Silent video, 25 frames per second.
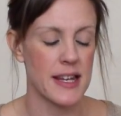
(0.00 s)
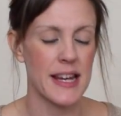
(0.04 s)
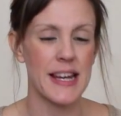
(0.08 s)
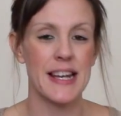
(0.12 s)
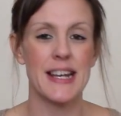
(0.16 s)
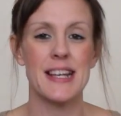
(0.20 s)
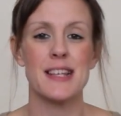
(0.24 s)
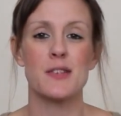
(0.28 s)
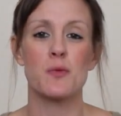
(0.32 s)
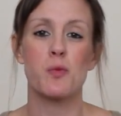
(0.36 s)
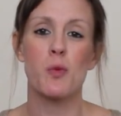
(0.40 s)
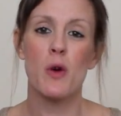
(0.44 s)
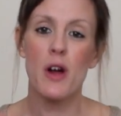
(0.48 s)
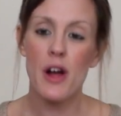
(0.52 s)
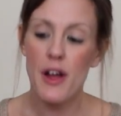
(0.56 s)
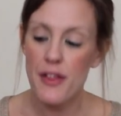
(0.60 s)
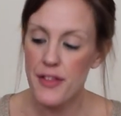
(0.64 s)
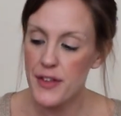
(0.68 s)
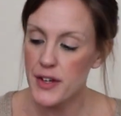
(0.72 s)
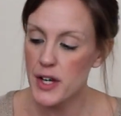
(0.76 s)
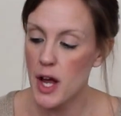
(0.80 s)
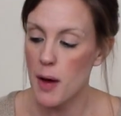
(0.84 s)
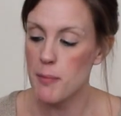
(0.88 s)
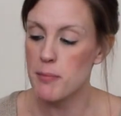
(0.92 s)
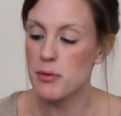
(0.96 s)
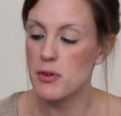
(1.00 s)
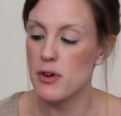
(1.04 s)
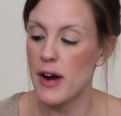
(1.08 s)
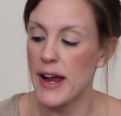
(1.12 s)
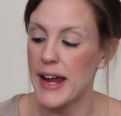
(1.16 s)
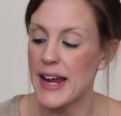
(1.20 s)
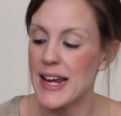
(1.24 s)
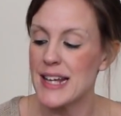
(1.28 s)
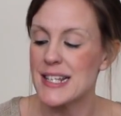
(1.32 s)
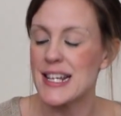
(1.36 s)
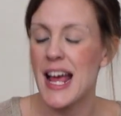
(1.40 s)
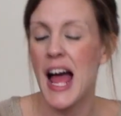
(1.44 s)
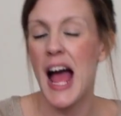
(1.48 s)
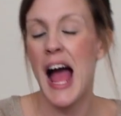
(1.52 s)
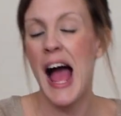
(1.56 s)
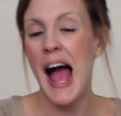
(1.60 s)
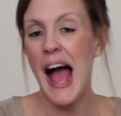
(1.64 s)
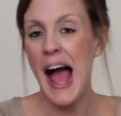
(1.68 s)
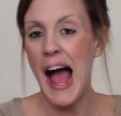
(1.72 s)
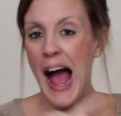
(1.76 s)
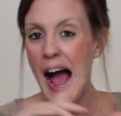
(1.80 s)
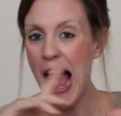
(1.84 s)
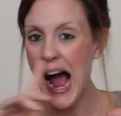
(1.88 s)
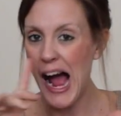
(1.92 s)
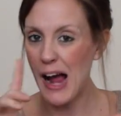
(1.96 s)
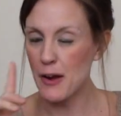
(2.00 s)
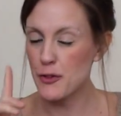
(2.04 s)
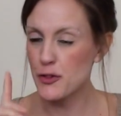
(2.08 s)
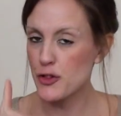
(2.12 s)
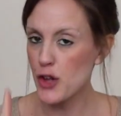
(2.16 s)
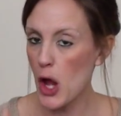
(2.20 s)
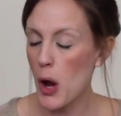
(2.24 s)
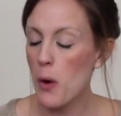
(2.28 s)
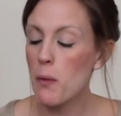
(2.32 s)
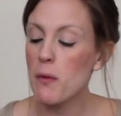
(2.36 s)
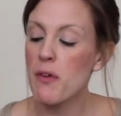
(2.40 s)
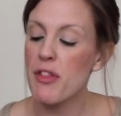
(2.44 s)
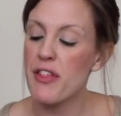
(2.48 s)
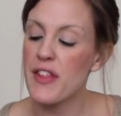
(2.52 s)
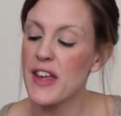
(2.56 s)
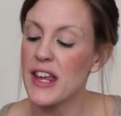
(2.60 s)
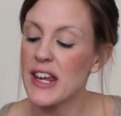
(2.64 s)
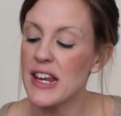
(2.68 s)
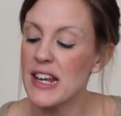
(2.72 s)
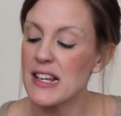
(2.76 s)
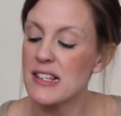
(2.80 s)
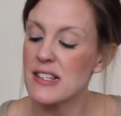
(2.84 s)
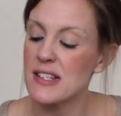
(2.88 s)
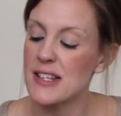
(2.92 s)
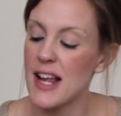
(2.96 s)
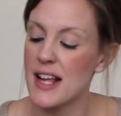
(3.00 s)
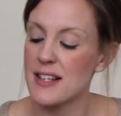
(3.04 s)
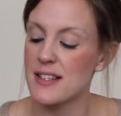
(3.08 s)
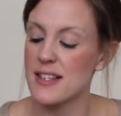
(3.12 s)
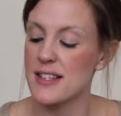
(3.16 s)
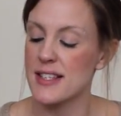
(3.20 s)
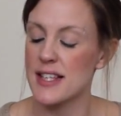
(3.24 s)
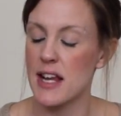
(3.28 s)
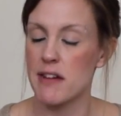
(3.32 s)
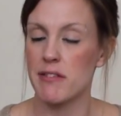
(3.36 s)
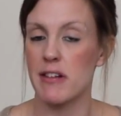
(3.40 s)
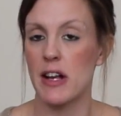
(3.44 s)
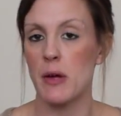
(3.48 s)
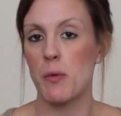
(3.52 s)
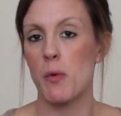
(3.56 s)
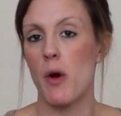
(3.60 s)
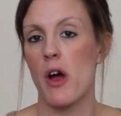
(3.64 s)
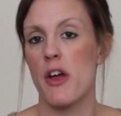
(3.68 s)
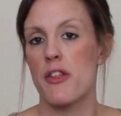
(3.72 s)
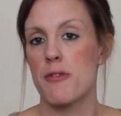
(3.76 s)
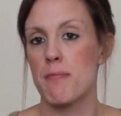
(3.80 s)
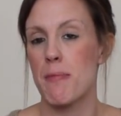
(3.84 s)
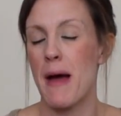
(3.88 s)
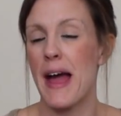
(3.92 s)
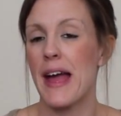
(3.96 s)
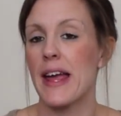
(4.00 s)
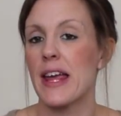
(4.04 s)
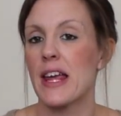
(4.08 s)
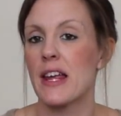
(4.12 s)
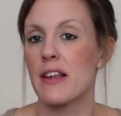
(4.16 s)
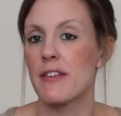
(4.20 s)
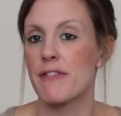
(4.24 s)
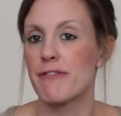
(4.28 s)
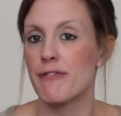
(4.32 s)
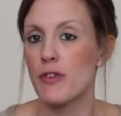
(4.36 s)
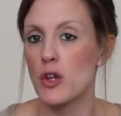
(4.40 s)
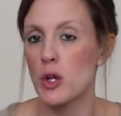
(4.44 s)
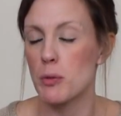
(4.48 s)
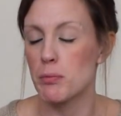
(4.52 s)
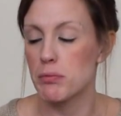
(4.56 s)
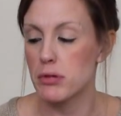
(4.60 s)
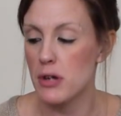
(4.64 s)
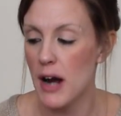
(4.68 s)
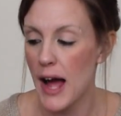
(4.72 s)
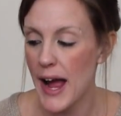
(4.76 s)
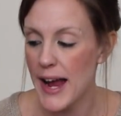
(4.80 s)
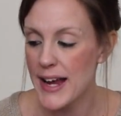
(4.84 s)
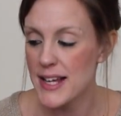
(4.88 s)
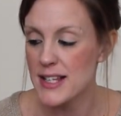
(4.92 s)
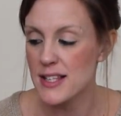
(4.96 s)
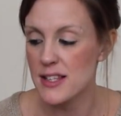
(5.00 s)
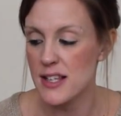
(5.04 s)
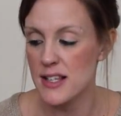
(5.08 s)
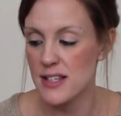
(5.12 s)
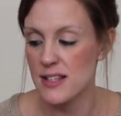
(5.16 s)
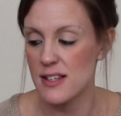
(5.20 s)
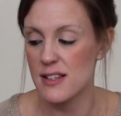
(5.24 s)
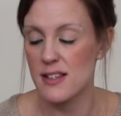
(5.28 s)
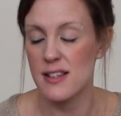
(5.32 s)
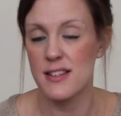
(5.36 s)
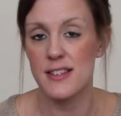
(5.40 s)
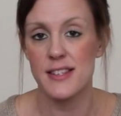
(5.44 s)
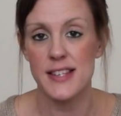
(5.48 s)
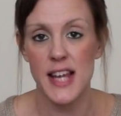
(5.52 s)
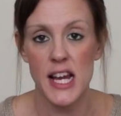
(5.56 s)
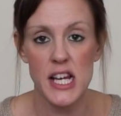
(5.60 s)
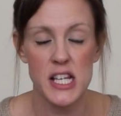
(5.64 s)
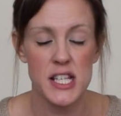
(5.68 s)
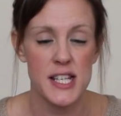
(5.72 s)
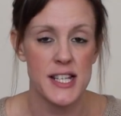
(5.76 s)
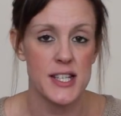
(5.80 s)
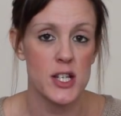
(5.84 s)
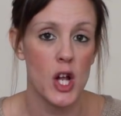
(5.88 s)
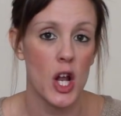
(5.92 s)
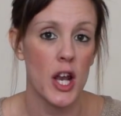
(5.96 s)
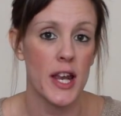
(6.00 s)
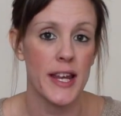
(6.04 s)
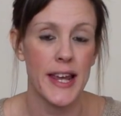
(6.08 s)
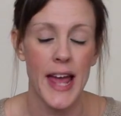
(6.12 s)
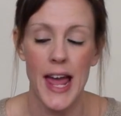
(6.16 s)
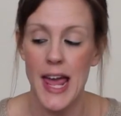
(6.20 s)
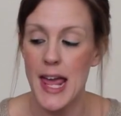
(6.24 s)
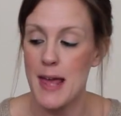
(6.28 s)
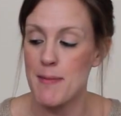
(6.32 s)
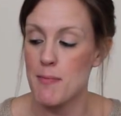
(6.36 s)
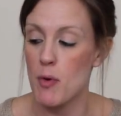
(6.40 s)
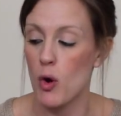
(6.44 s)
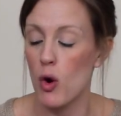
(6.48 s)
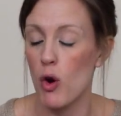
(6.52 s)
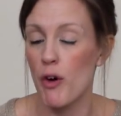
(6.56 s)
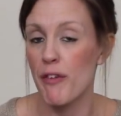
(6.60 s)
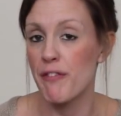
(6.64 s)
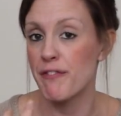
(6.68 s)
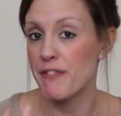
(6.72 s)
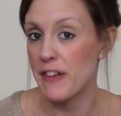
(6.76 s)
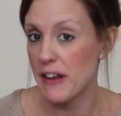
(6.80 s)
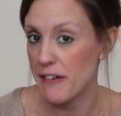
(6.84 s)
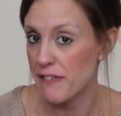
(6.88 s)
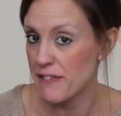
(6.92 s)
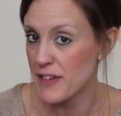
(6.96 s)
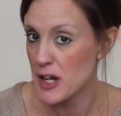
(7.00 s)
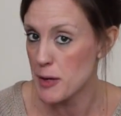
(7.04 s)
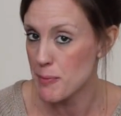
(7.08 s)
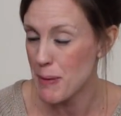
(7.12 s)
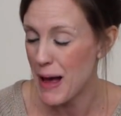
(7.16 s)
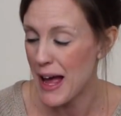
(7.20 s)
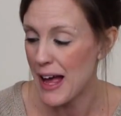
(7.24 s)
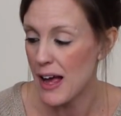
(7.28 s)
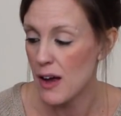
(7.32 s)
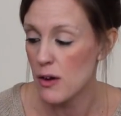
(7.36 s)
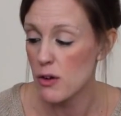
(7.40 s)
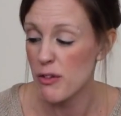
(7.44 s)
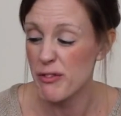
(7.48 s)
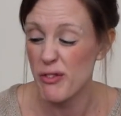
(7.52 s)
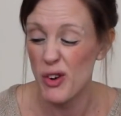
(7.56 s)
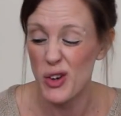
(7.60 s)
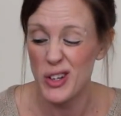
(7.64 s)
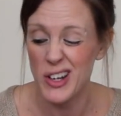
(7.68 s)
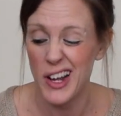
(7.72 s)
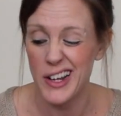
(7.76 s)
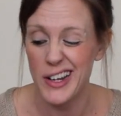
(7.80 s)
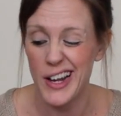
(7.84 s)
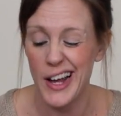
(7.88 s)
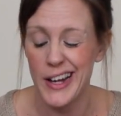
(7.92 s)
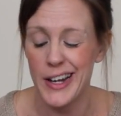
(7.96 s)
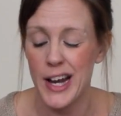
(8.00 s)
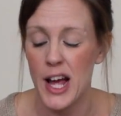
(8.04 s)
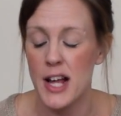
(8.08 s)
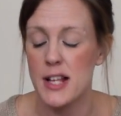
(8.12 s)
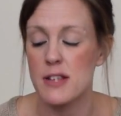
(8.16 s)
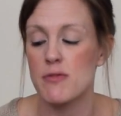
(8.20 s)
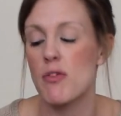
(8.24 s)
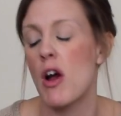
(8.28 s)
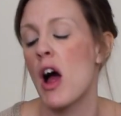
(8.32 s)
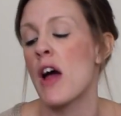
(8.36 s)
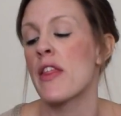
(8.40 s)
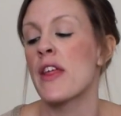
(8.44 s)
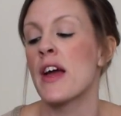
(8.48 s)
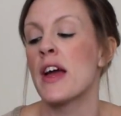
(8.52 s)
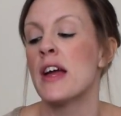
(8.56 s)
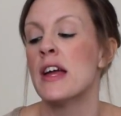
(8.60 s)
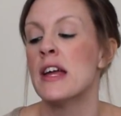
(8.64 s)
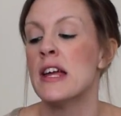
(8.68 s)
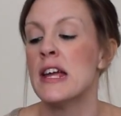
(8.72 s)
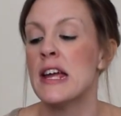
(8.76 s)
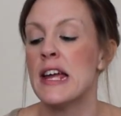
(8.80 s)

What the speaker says: It is worth an upgrade. I don't think it's necessarily worth paying full price. This is a $60 game, or £50 or $49.99 rather.